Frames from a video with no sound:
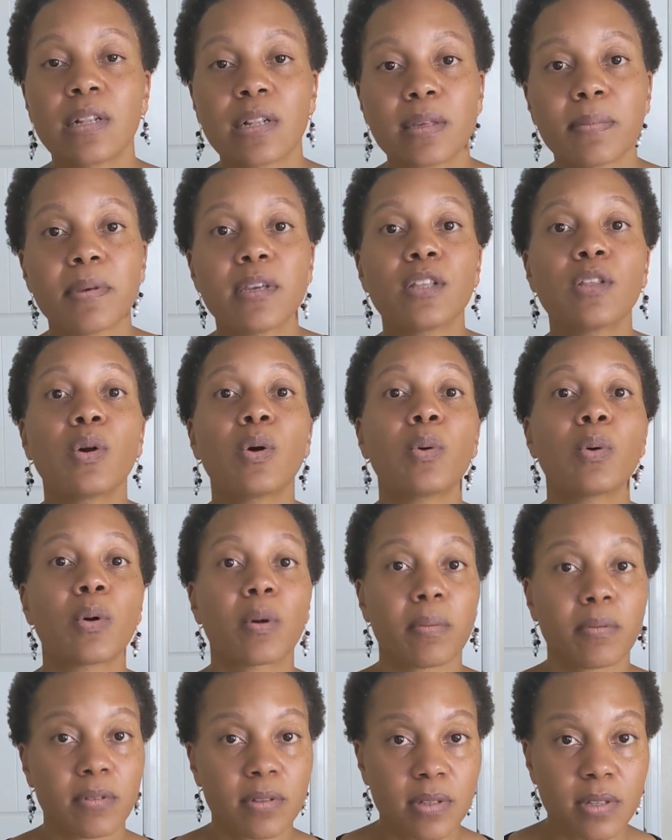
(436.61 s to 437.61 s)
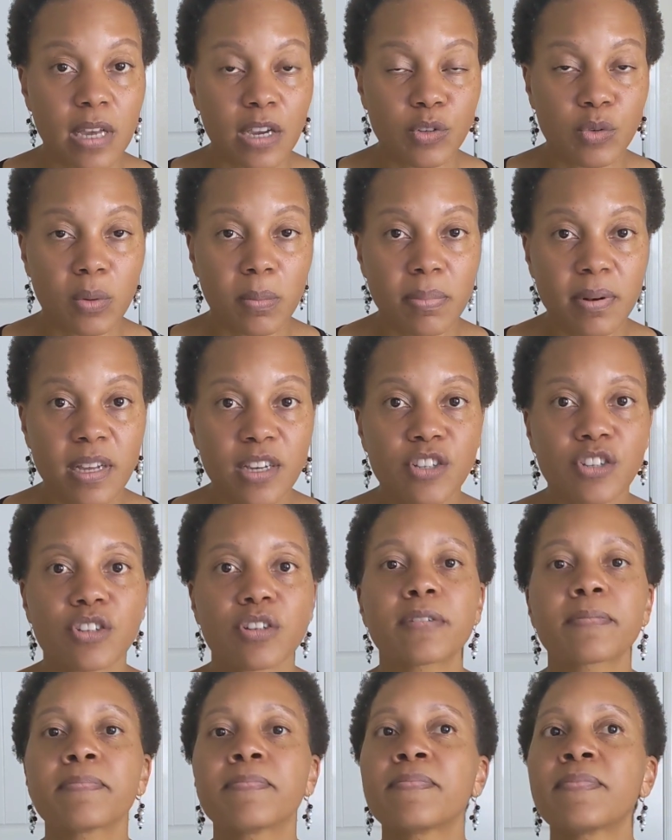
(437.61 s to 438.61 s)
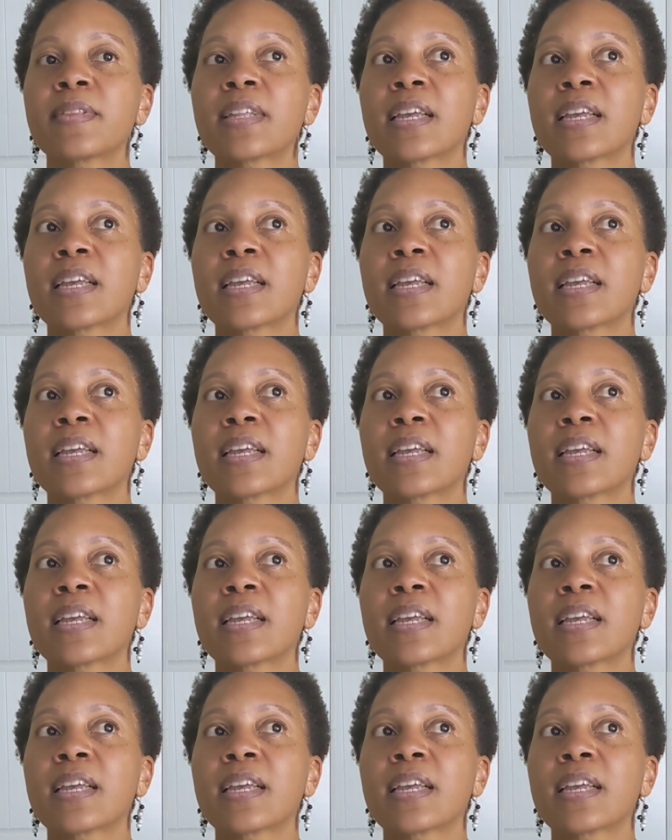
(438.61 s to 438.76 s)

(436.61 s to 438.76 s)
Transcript: libido or sexual pleasure,